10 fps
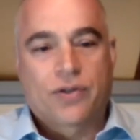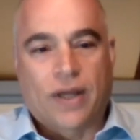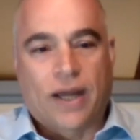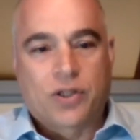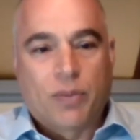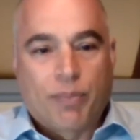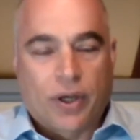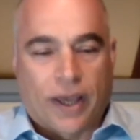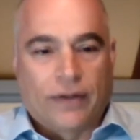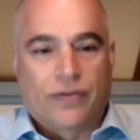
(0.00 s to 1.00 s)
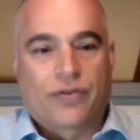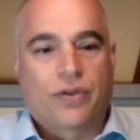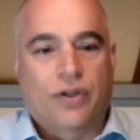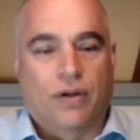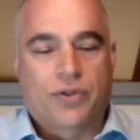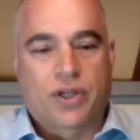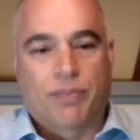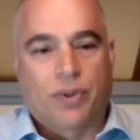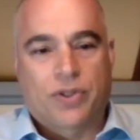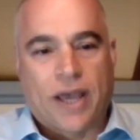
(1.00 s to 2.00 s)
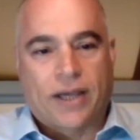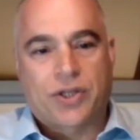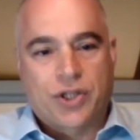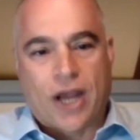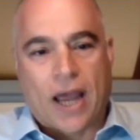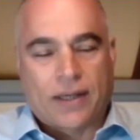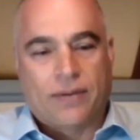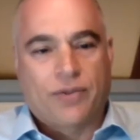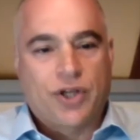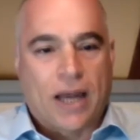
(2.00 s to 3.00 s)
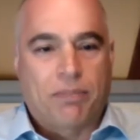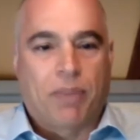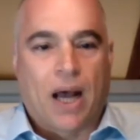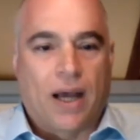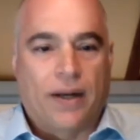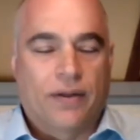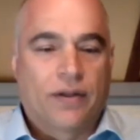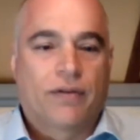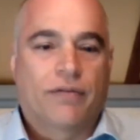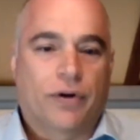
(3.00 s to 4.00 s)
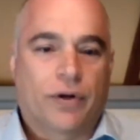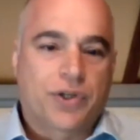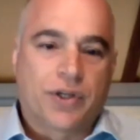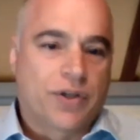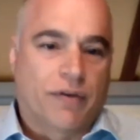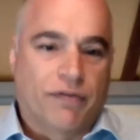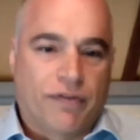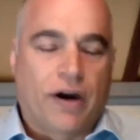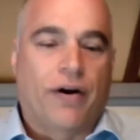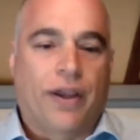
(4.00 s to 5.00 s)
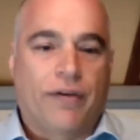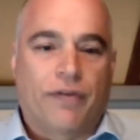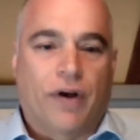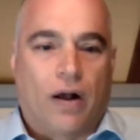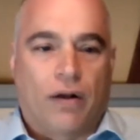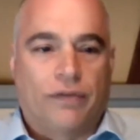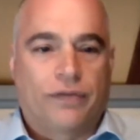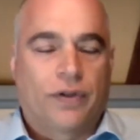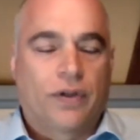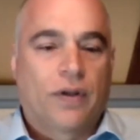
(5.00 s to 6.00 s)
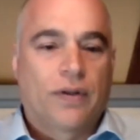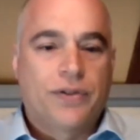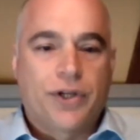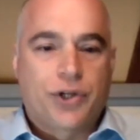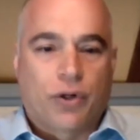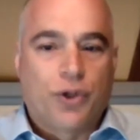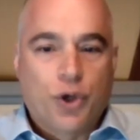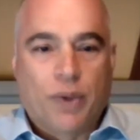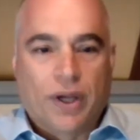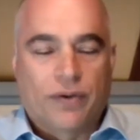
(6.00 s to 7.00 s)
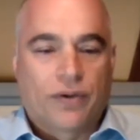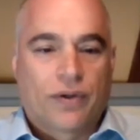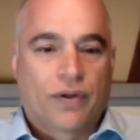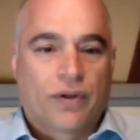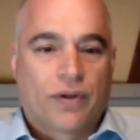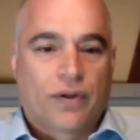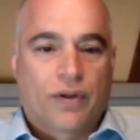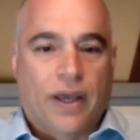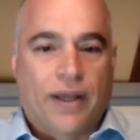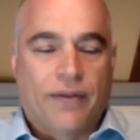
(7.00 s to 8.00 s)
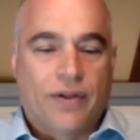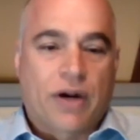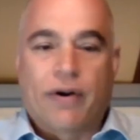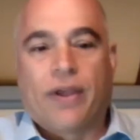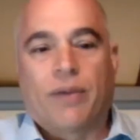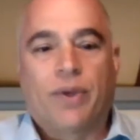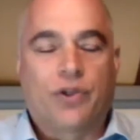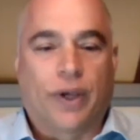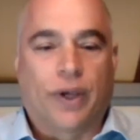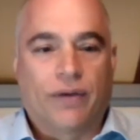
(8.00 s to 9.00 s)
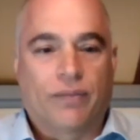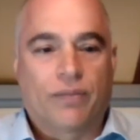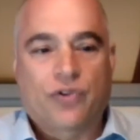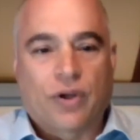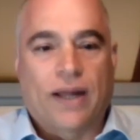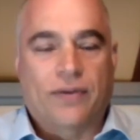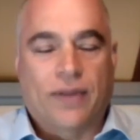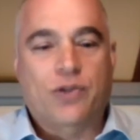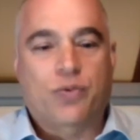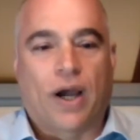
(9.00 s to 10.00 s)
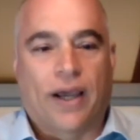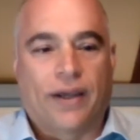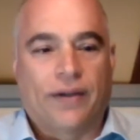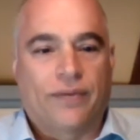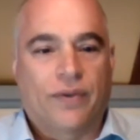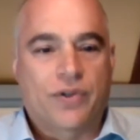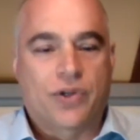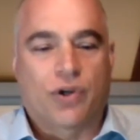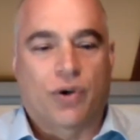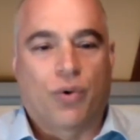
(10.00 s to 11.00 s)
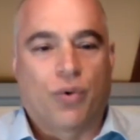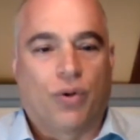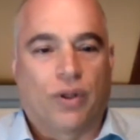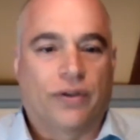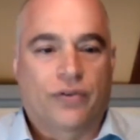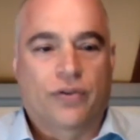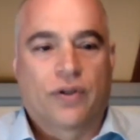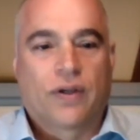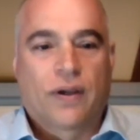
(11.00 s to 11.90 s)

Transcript: So that's the bookends, simple text chat bot versus a very evolved digital human. And there's everything in between. So that's why this is so cool, is